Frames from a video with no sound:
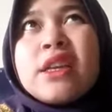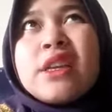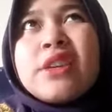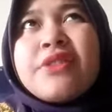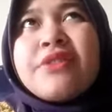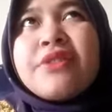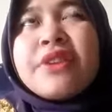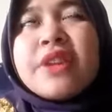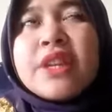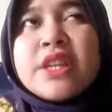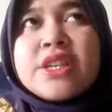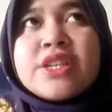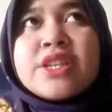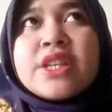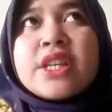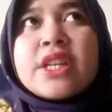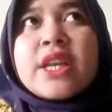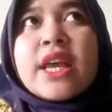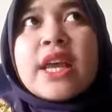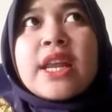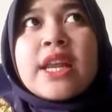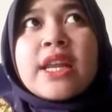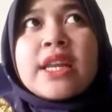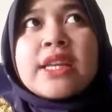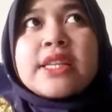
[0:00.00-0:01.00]

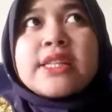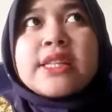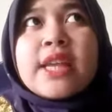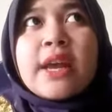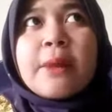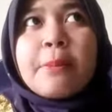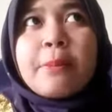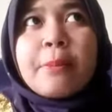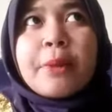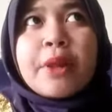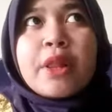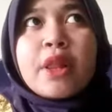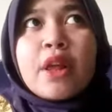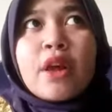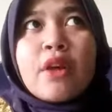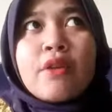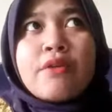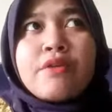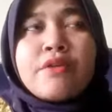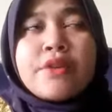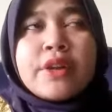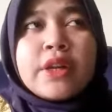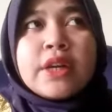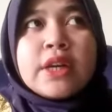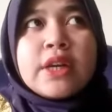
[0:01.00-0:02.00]
definition and example
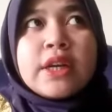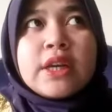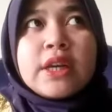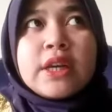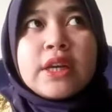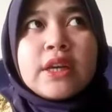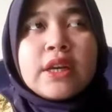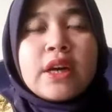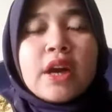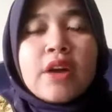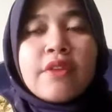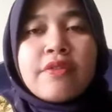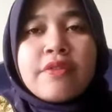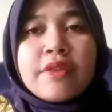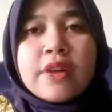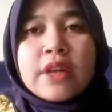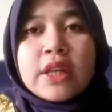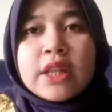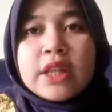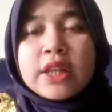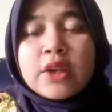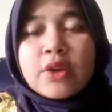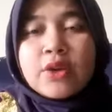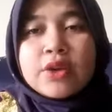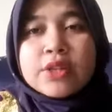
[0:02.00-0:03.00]
of the
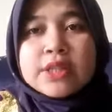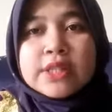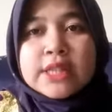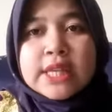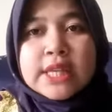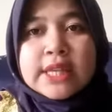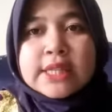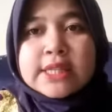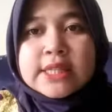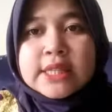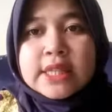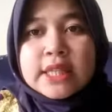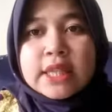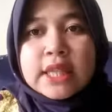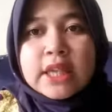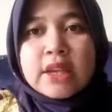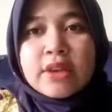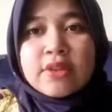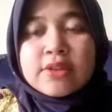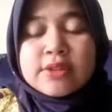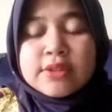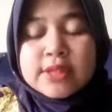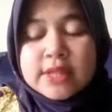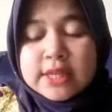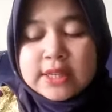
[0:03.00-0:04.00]
linguistics,
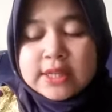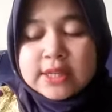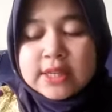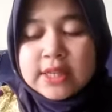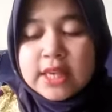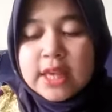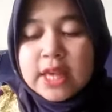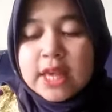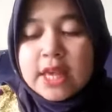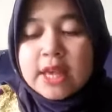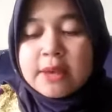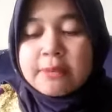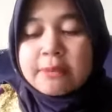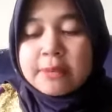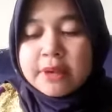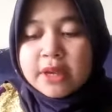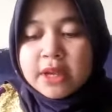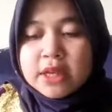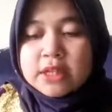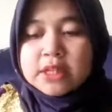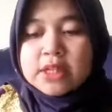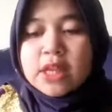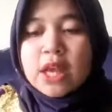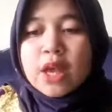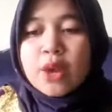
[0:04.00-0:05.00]

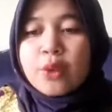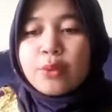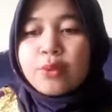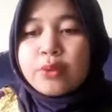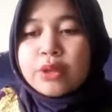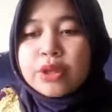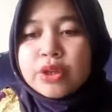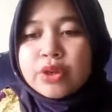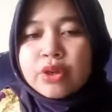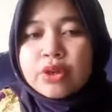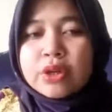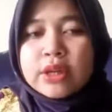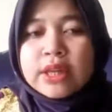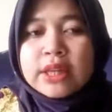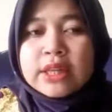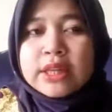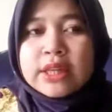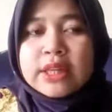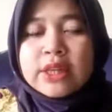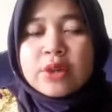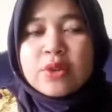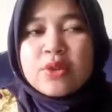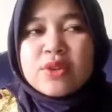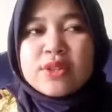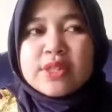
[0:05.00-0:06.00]
because we know
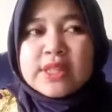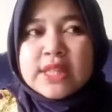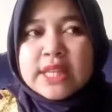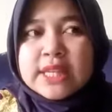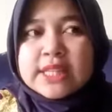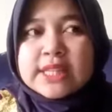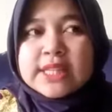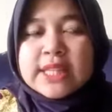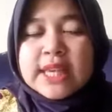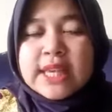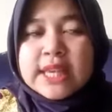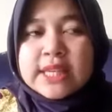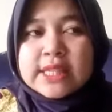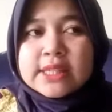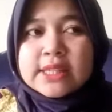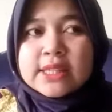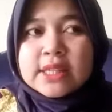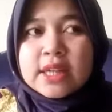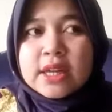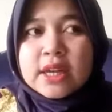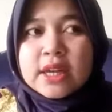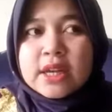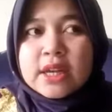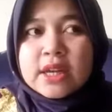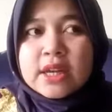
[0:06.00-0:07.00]
that linguistics
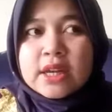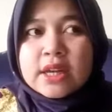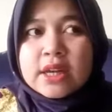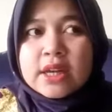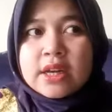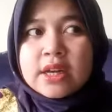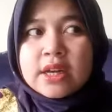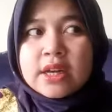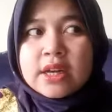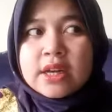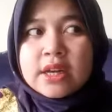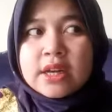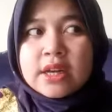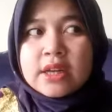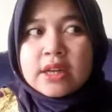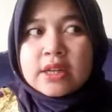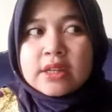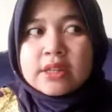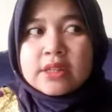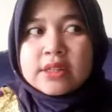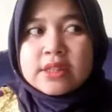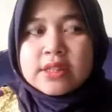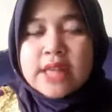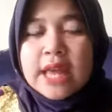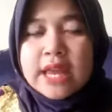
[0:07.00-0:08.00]
is
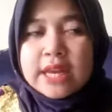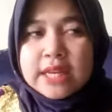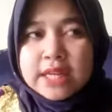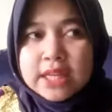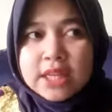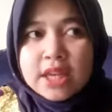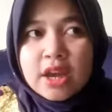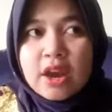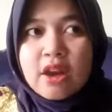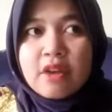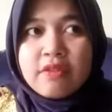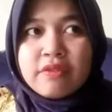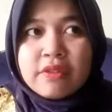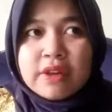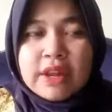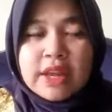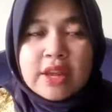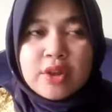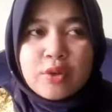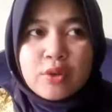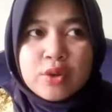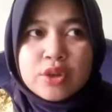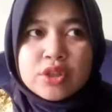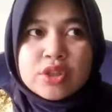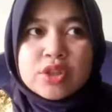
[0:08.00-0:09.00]
a study of
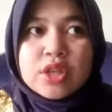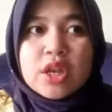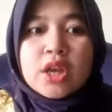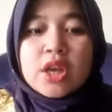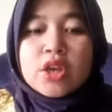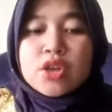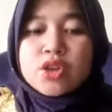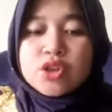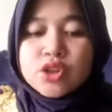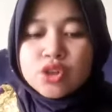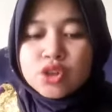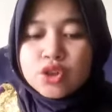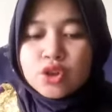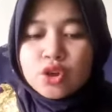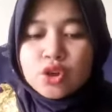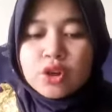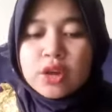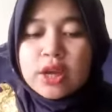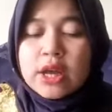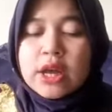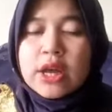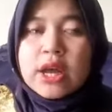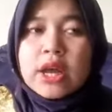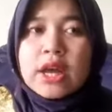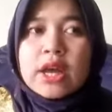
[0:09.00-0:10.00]
language.
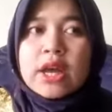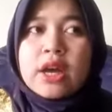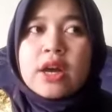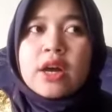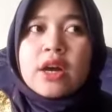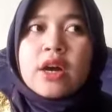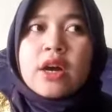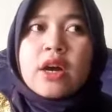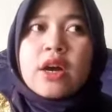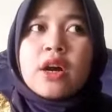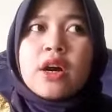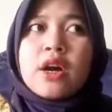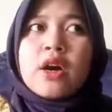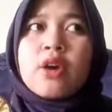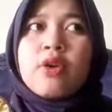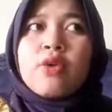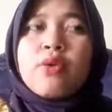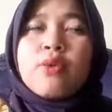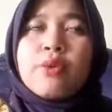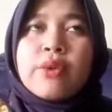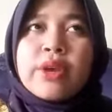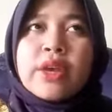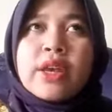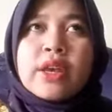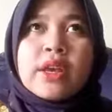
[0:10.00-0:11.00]
So
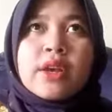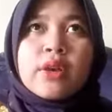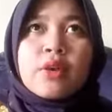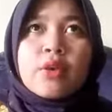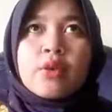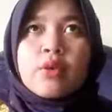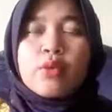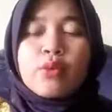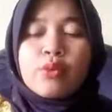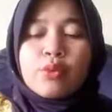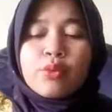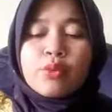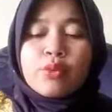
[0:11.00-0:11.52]
we